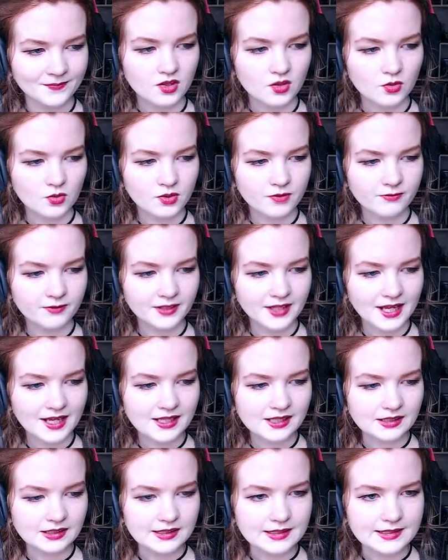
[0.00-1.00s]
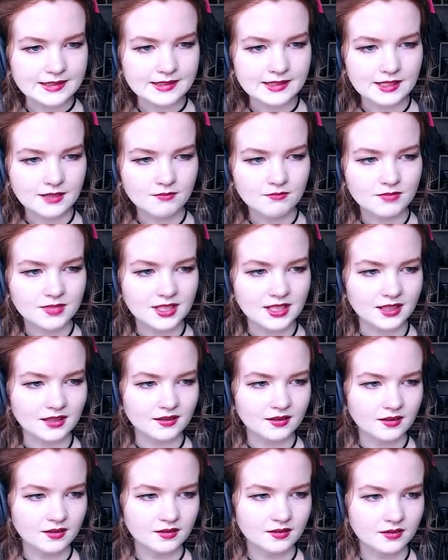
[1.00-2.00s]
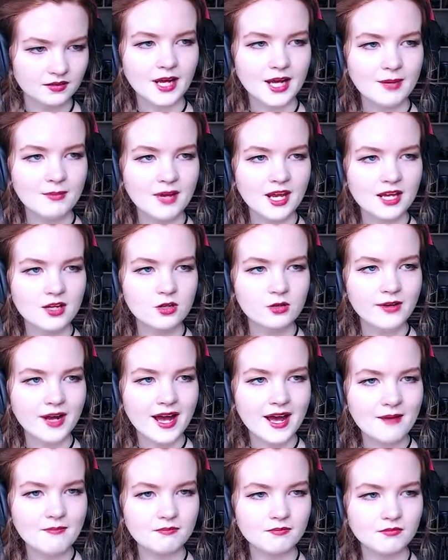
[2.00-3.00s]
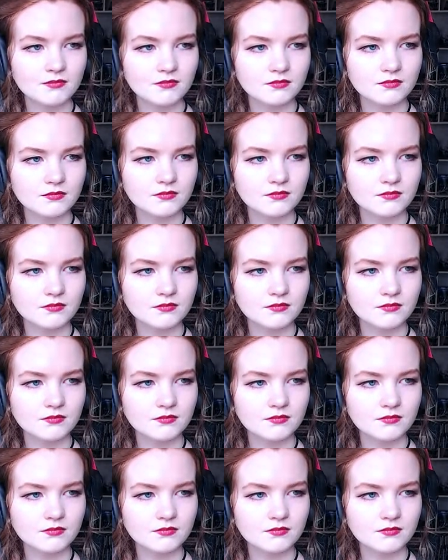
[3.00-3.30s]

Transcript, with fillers: Though the flail is tempting. Buy my crap!